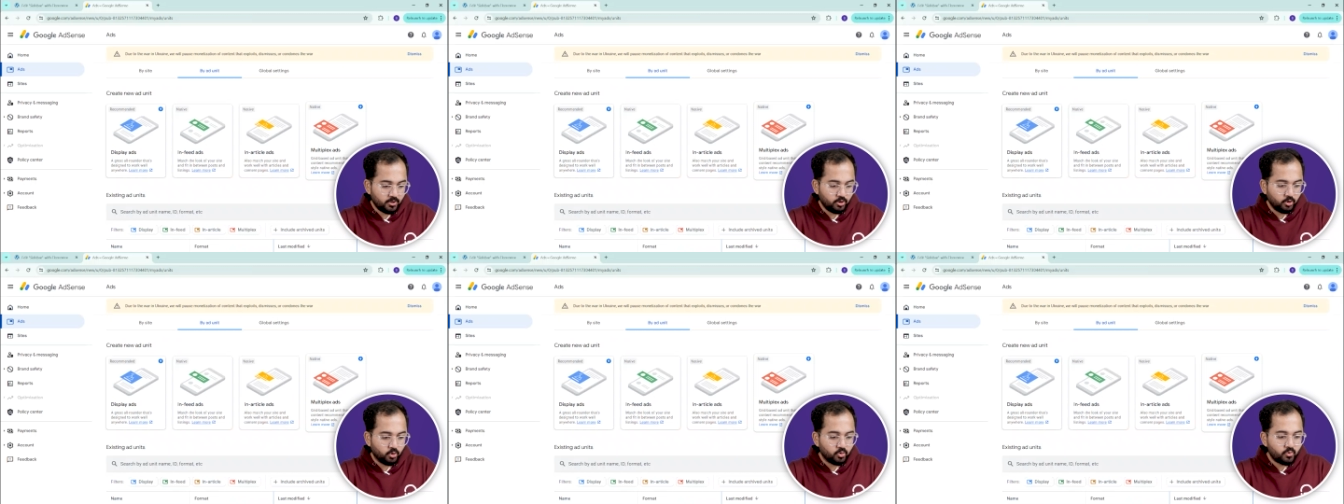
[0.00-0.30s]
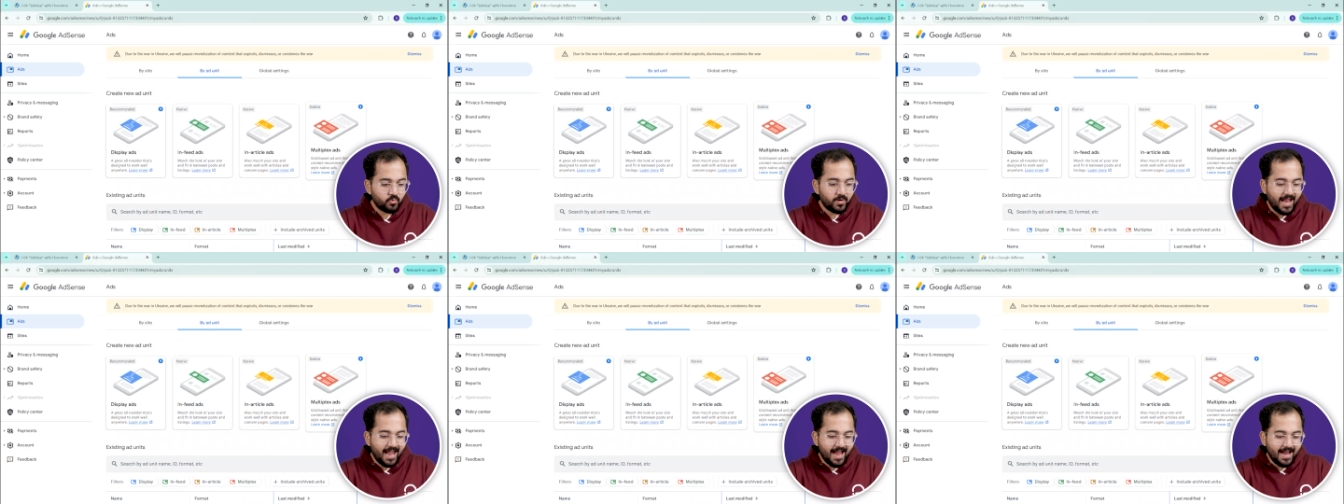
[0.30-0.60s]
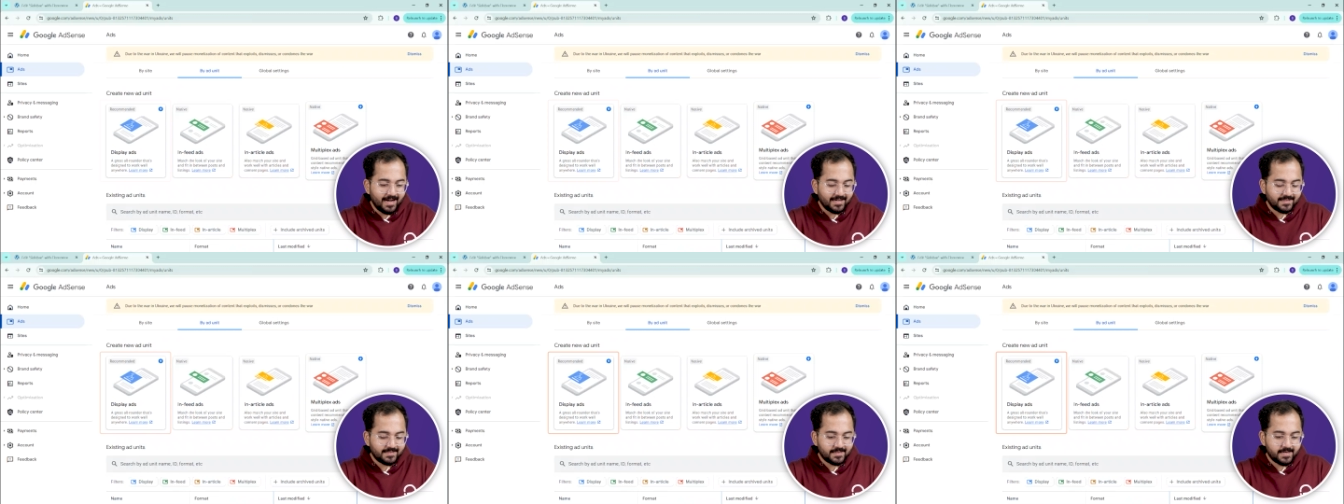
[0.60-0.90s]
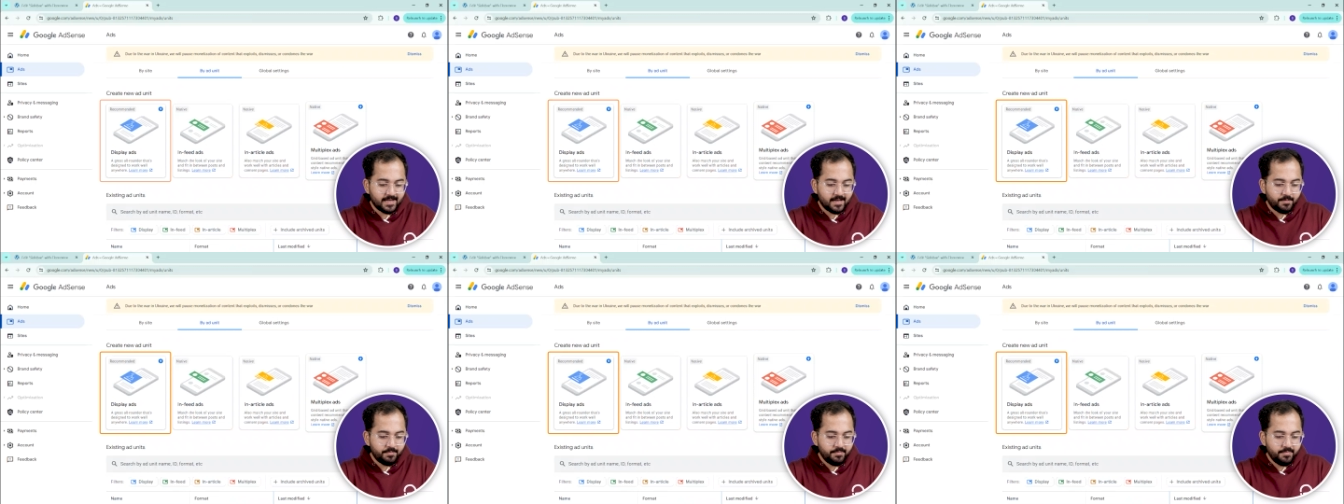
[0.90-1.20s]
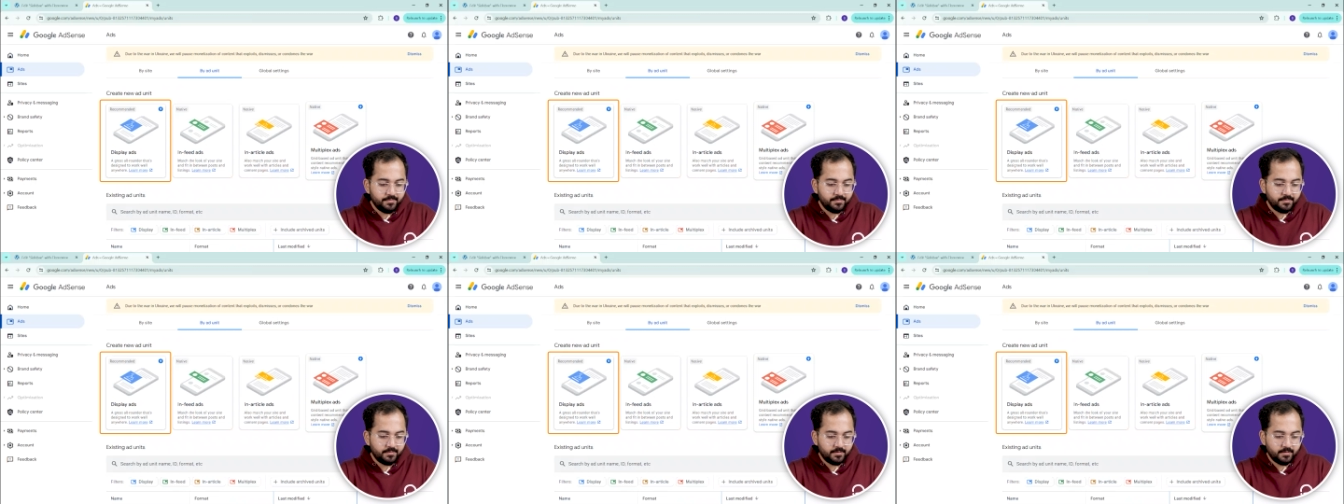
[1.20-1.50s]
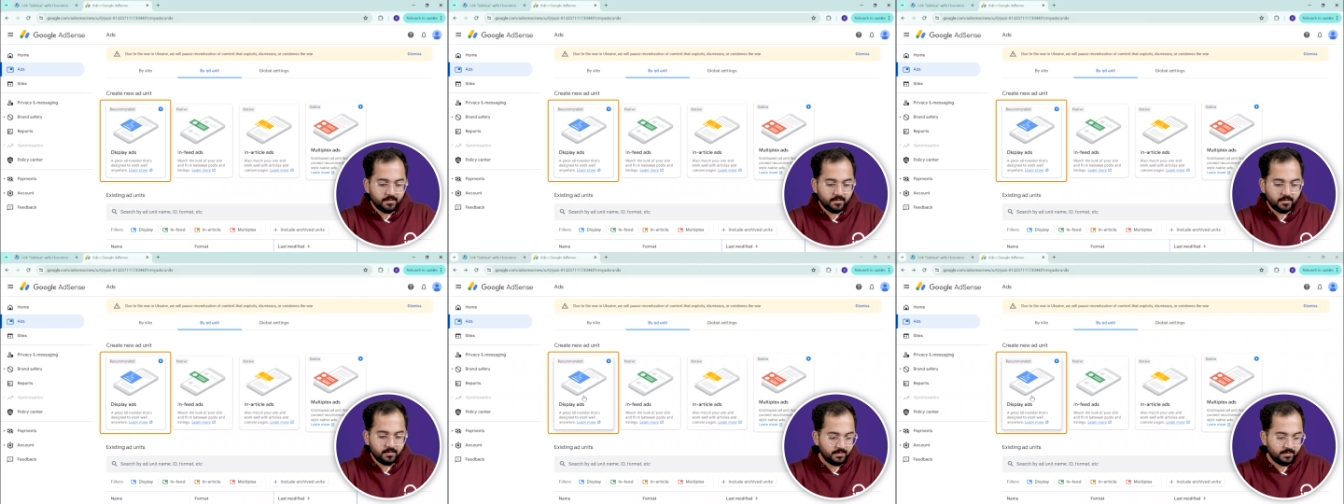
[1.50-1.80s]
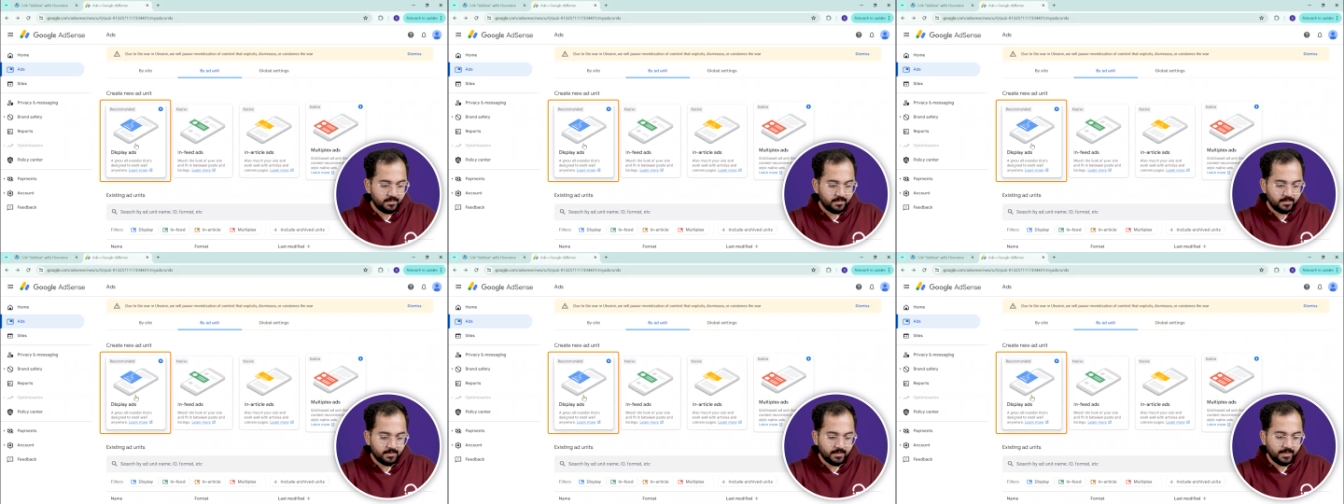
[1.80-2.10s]
go to Ads tab
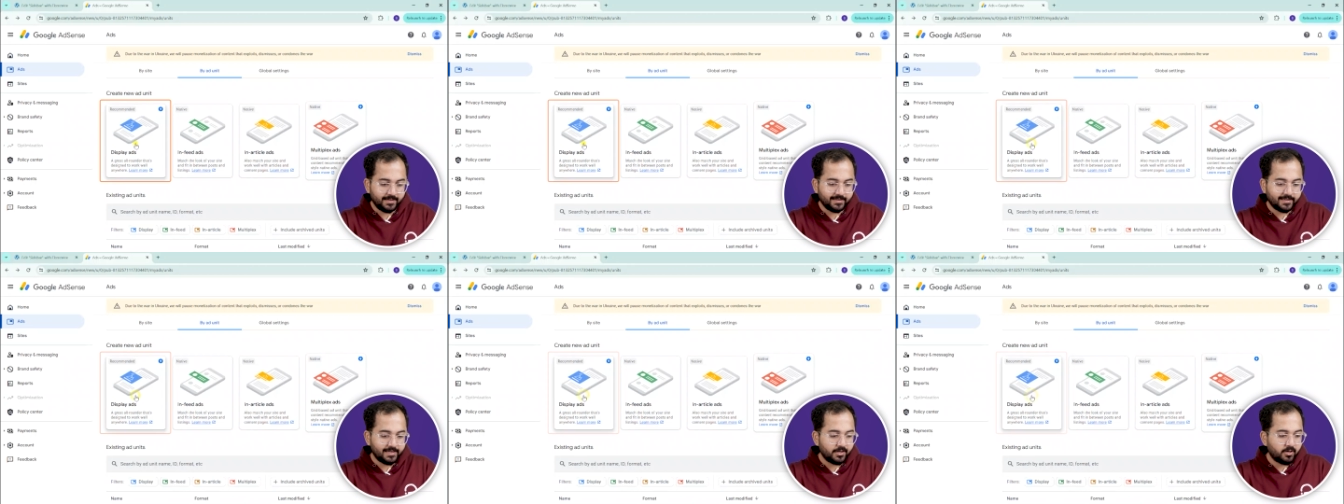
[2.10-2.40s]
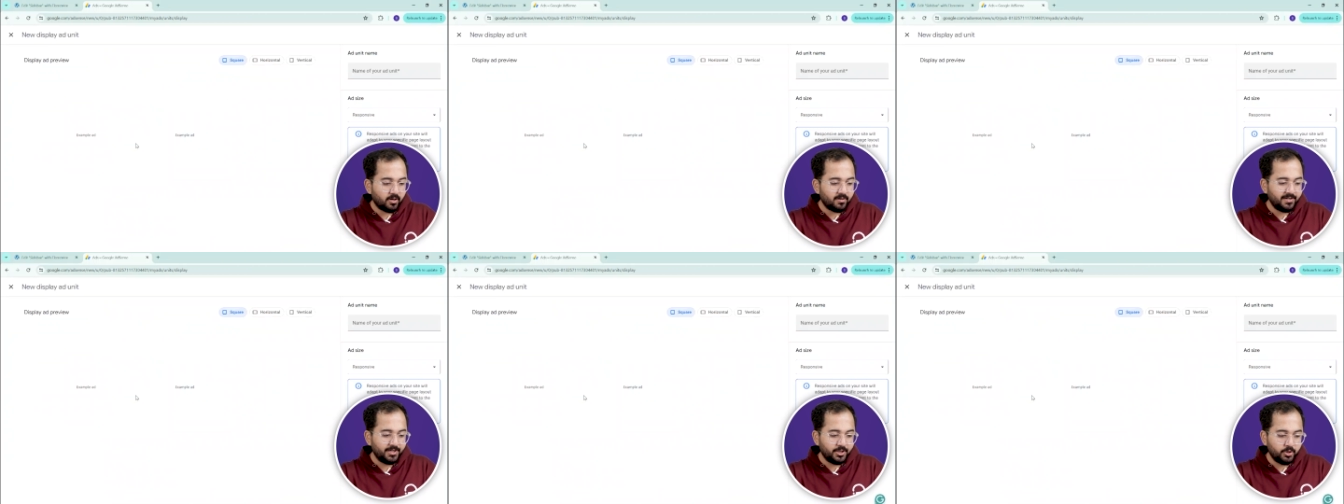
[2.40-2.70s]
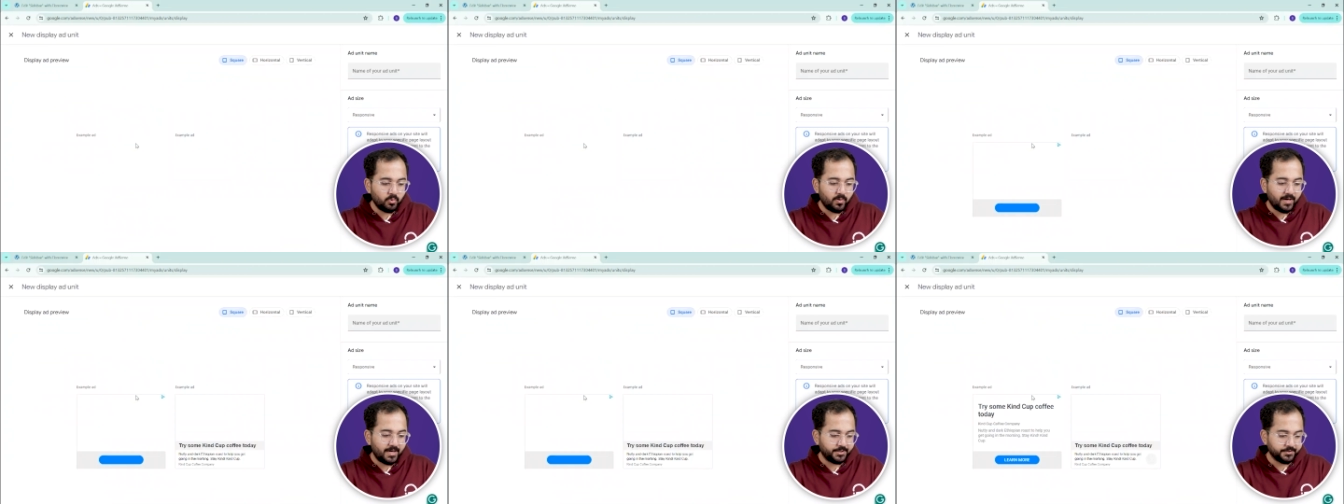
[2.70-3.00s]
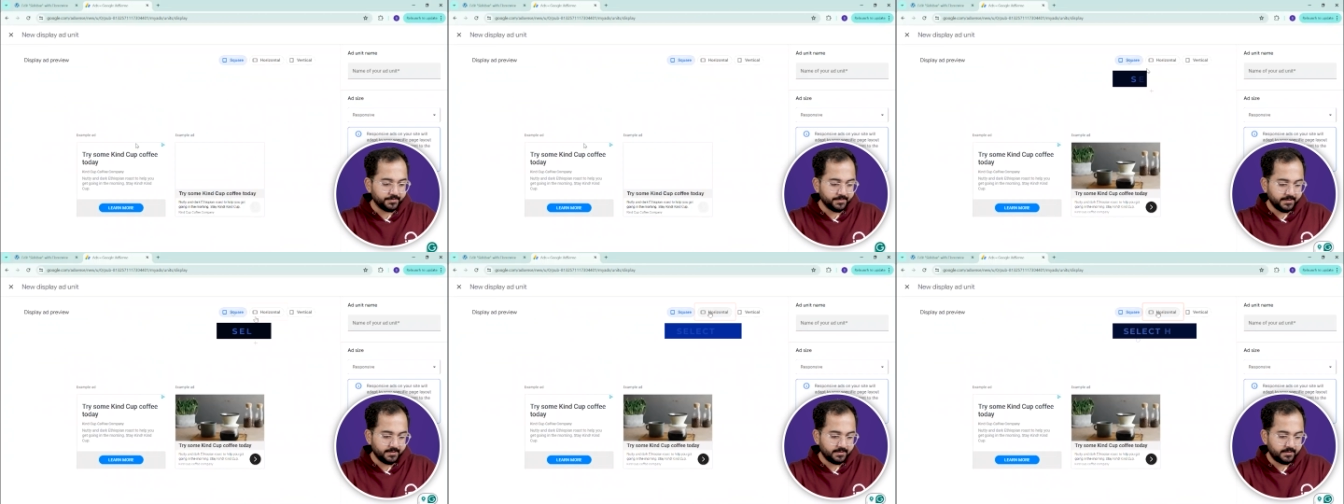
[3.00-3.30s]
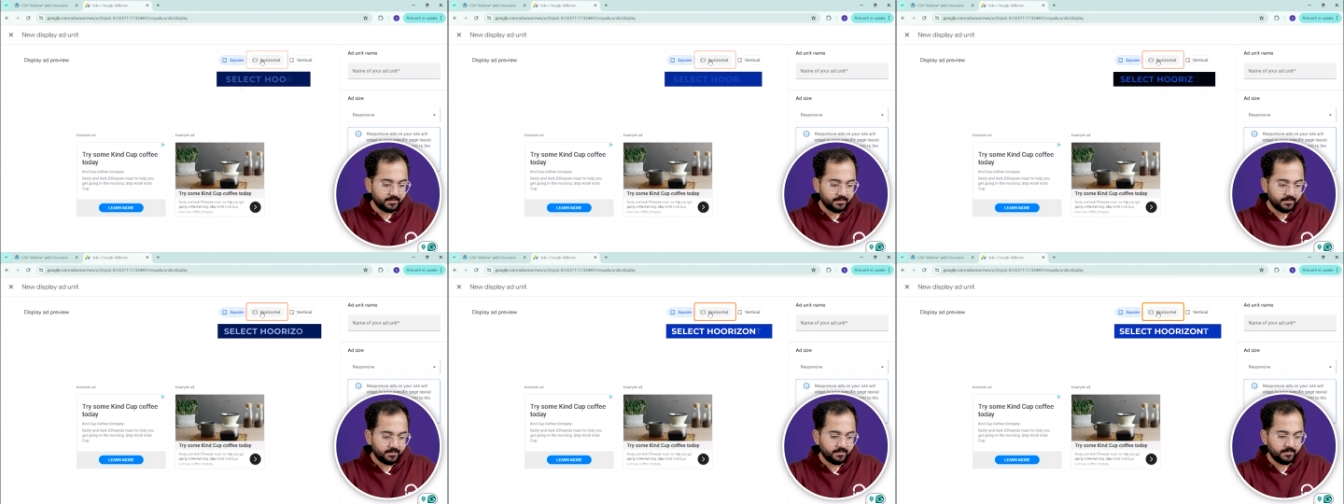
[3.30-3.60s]
and click on New Ad Unit.